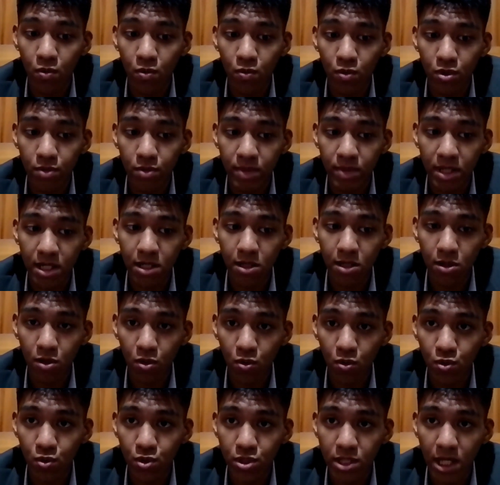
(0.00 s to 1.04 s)
would be
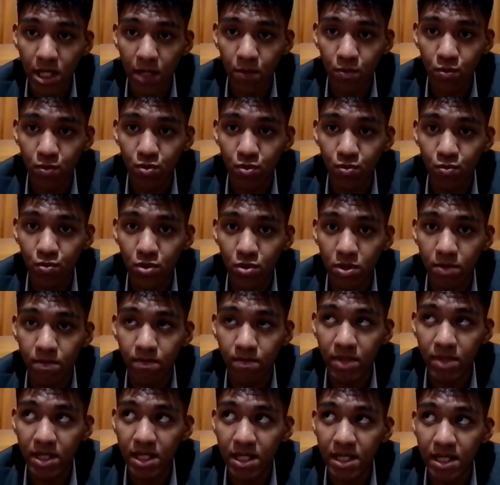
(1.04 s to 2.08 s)
clothes that
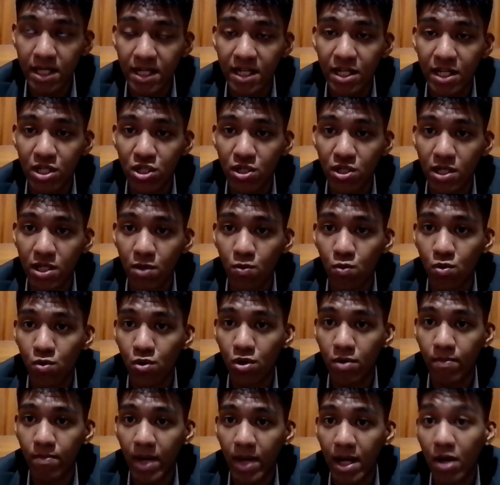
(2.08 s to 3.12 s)
would be initially
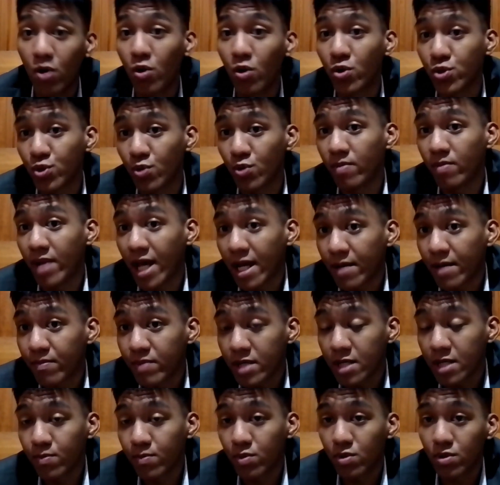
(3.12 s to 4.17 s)
worn by also black
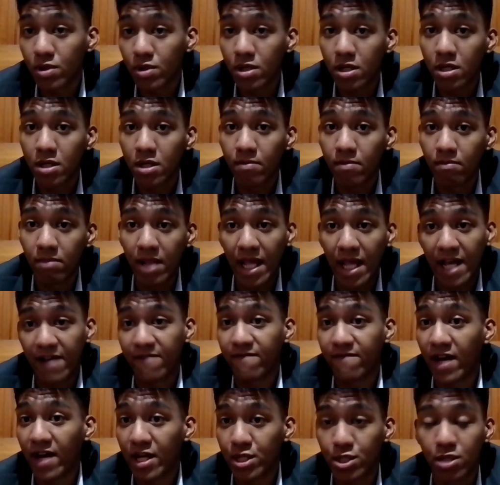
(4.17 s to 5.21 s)
people. Black
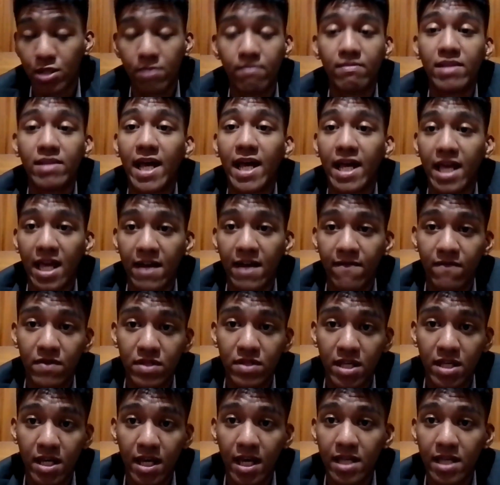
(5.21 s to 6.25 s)
fashion, black
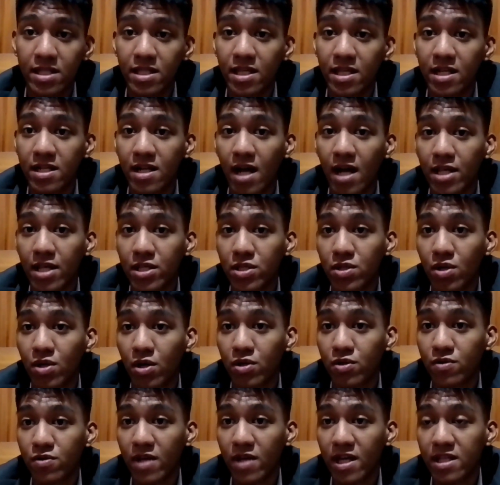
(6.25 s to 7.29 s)
everything. It did not
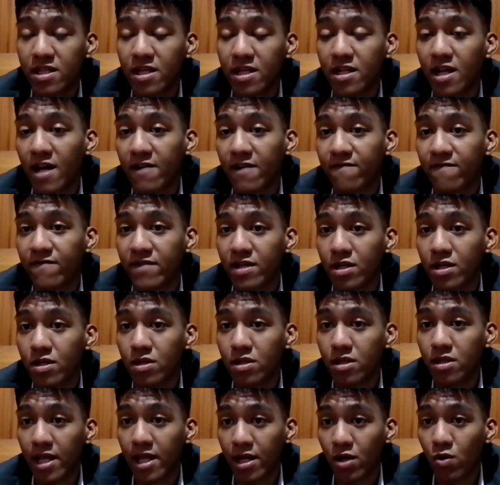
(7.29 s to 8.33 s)
feel
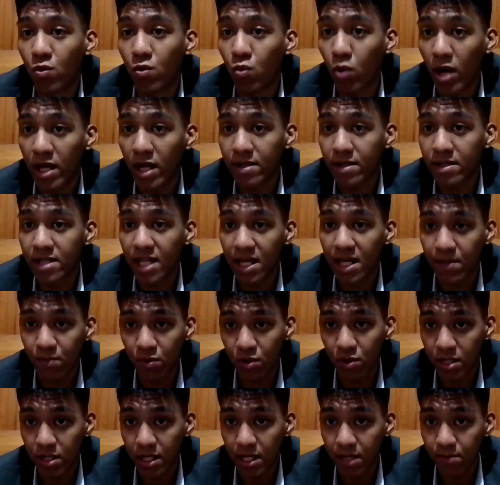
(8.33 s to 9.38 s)
like a white
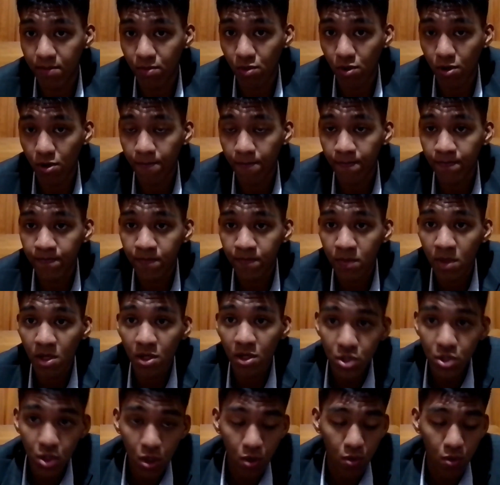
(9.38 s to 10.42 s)
neighborhood anymore.
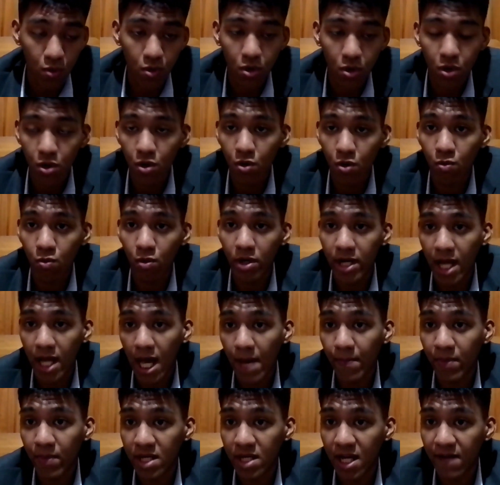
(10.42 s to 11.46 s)
So, what
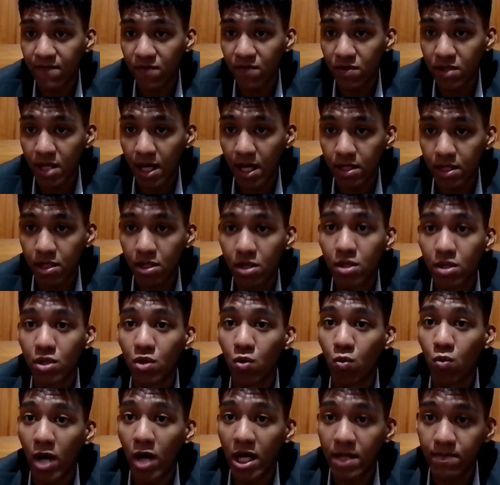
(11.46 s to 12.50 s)
happened after that?
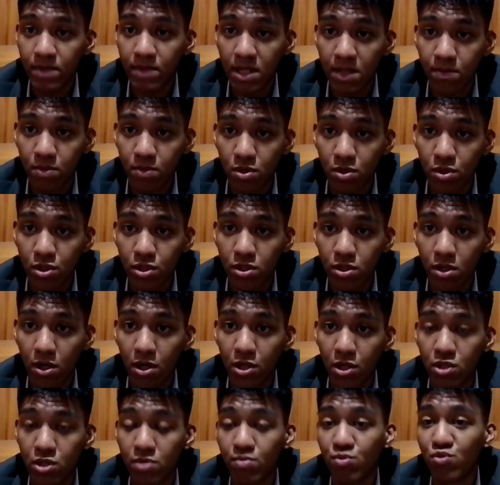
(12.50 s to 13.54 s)
The white people
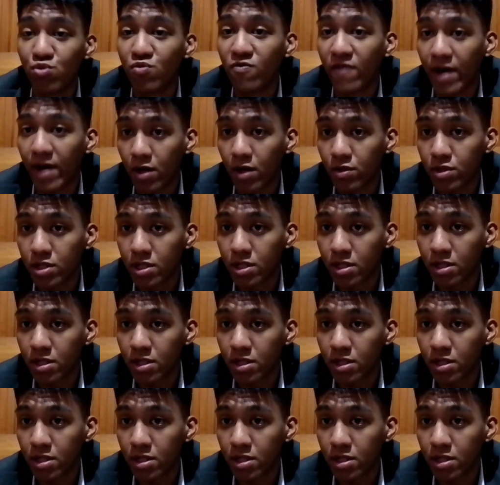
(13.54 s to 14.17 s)
started to move out.